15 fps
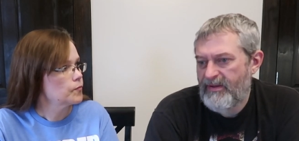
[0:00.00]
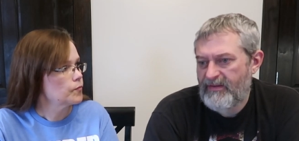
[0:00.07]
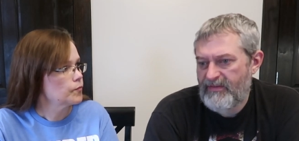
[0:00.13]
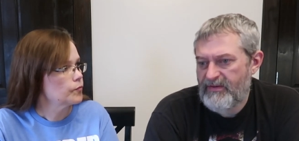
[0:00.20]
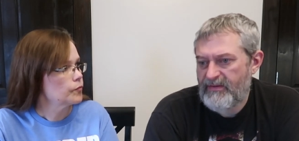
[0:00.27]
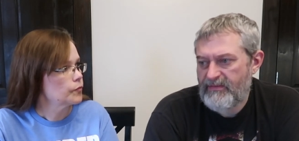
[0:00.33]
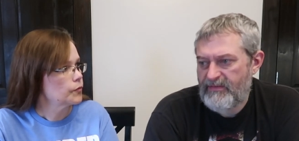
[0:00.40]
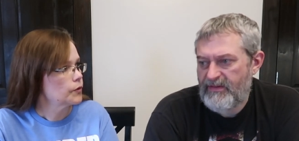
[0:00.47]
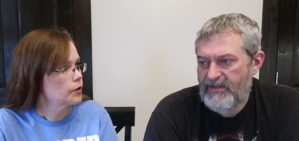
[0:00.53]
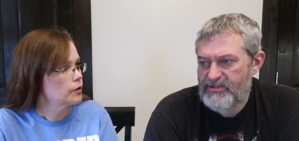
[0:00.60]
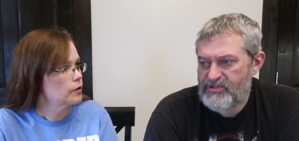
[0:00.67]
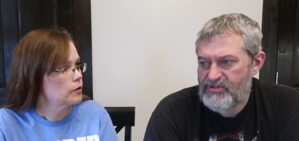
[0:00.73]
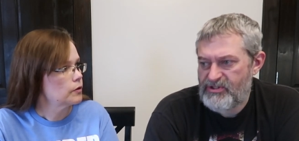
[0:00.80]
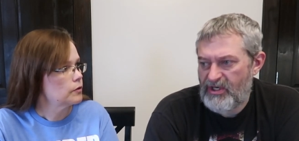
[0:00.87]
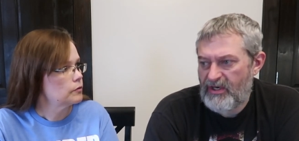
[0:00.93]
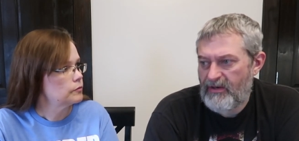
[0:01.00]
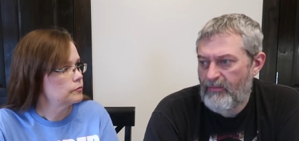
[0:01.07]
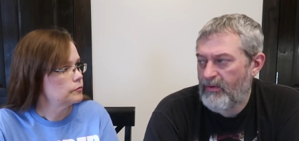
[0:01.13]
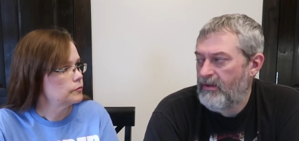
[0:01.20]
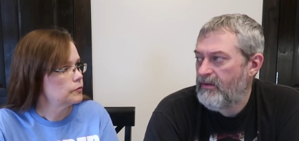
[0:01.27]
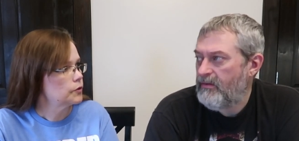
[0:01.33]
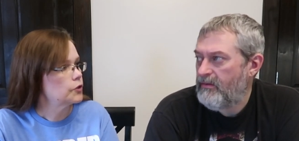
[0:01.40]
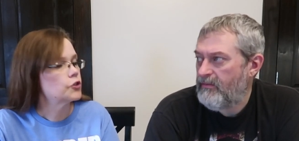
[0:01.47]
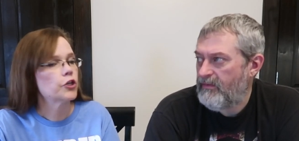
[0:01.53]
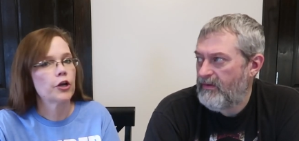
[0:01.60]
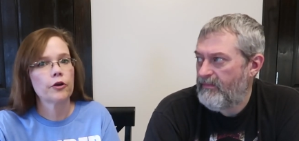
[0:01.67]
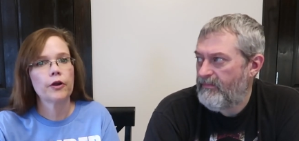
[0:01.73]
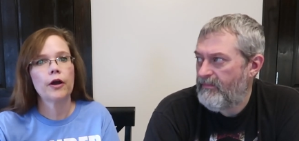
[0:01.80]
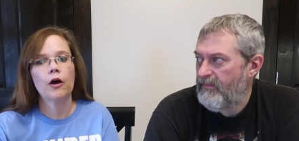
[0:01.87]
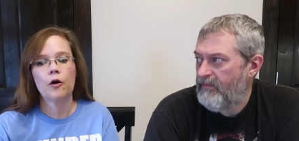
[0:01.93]
Speaker 1: pick the, the cherry one.
Speaker 2: The
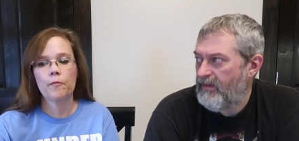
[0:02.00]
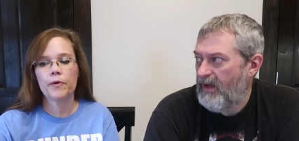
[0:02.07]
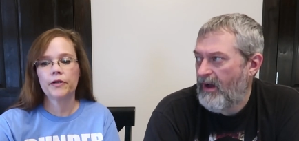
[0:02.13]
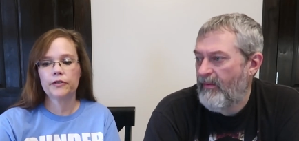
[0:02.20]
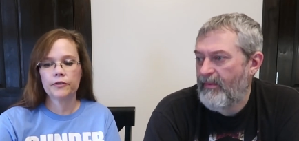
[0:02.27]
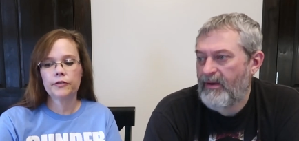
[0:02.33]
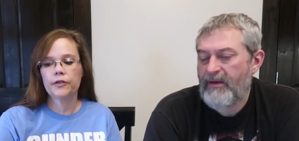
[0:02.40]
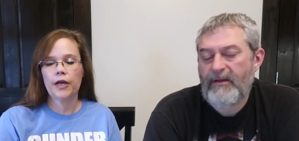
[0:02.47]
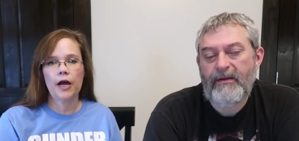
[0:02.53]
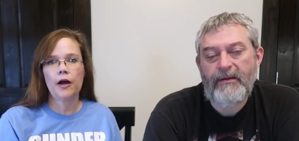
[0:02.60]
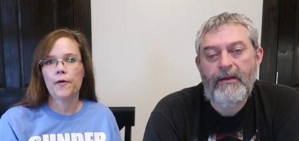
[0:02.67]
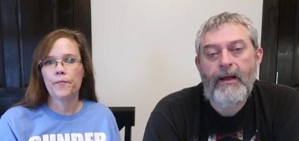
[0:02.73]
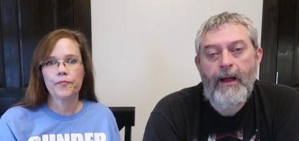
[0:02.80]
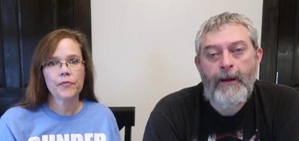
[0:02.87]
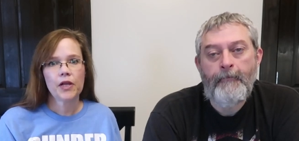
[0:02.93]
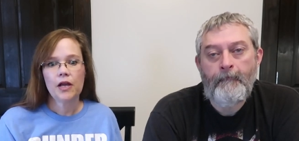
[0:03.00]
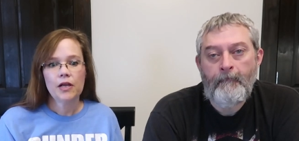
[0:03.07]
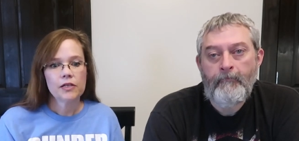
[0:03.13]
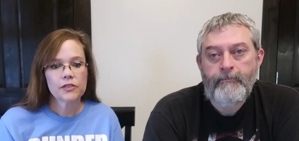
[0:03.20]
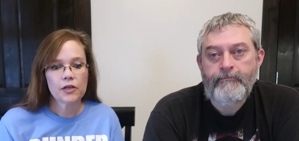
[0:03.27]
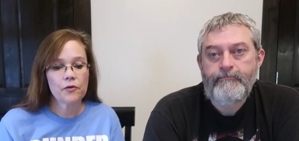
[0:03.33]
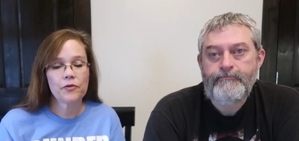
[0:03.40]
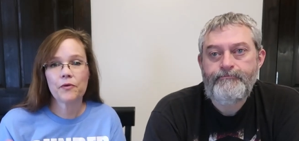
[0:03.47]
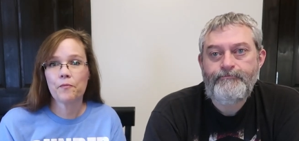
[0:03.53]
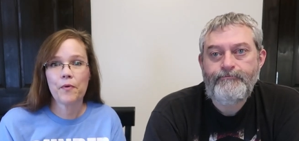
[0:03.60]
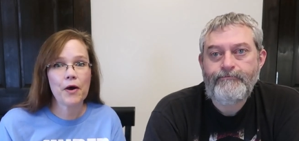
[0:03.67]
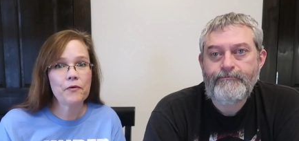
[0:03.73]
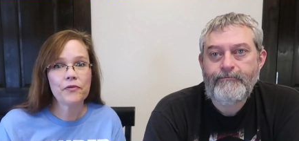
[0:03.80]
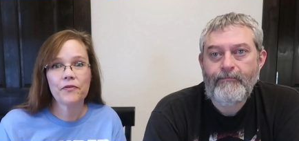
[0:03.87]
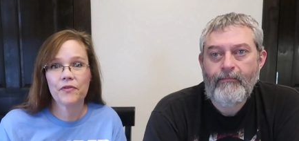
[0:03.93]
cherry the, almond, the almond, yeah. So the,
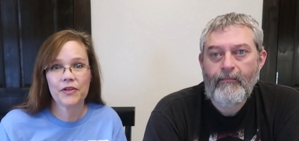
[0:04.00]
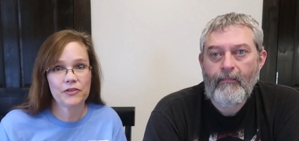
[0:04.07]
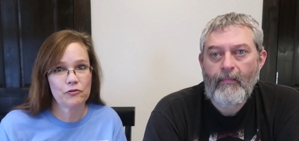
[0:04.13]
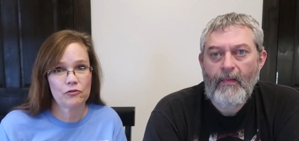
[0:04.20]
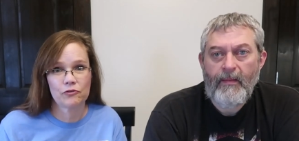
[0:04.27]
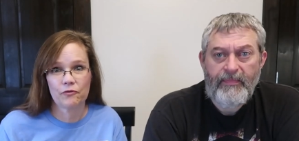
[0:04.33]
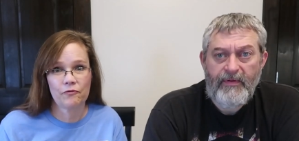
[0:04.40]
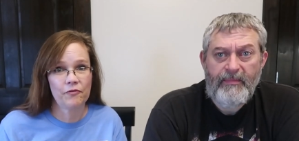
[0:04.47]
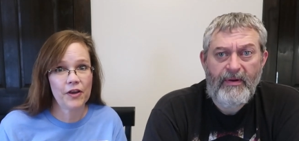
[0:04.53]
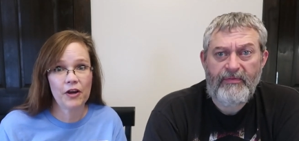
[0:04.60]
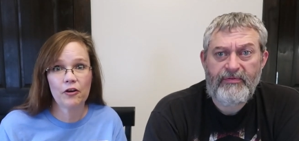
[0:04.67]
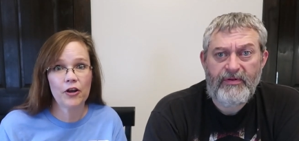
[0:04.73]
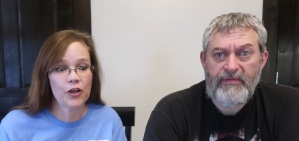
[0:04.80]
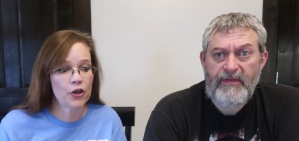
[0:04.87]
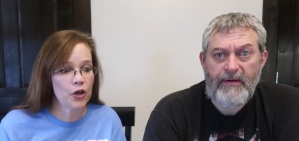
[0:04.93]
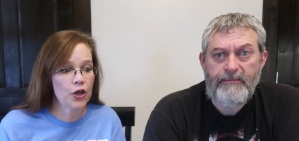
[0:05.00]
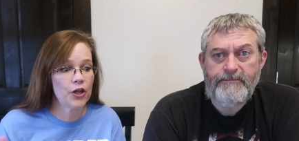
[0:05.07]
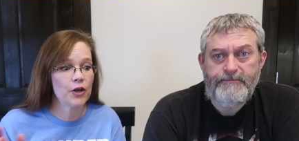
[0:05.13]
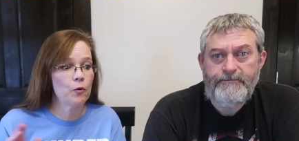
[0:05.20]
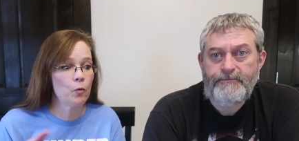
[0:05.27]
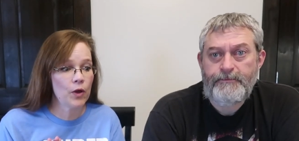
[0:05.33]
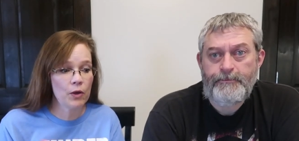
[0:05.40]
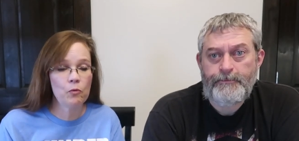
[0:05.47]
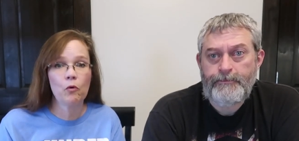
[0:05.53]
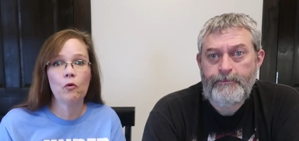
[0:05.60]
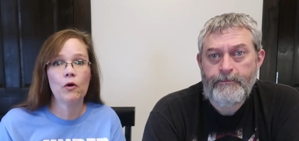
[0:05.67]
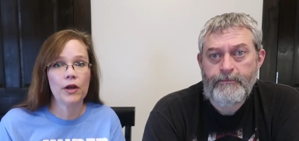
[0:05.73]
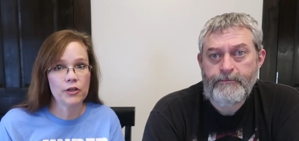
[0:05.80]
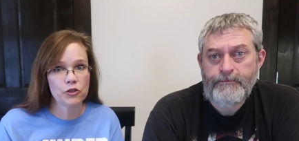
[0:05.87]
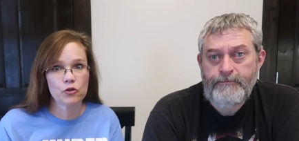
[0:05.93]
both of these are They're very good, good, and we will
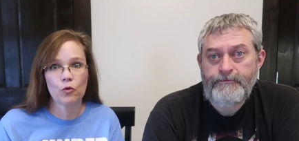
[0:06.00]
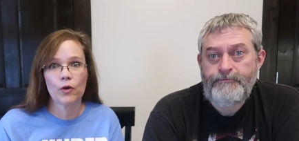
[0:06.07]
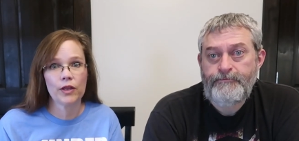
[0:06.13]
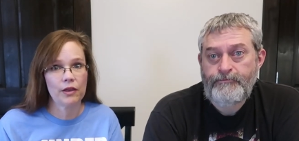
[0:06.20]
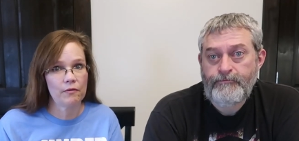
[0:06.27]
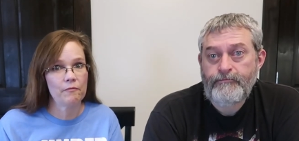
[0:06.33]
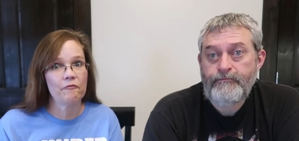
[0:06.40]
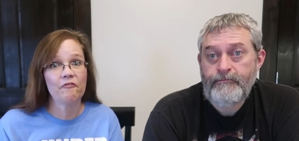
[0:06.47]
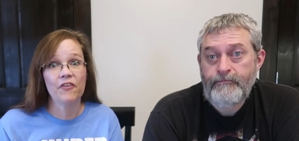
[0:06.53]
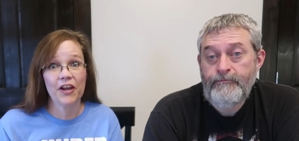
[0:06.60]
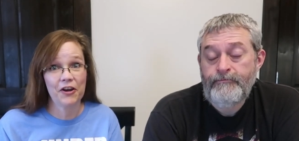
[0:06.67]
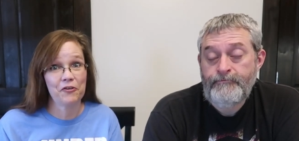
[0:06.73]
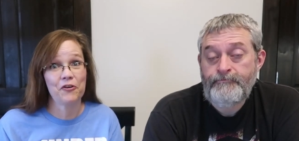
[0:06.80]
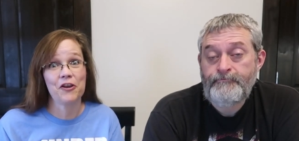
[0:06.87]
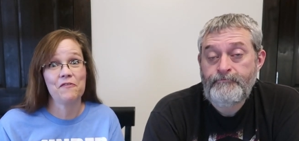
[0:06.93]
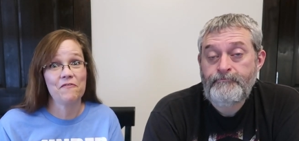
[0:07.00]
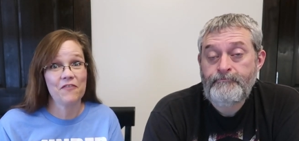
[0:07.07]
enjoy them very,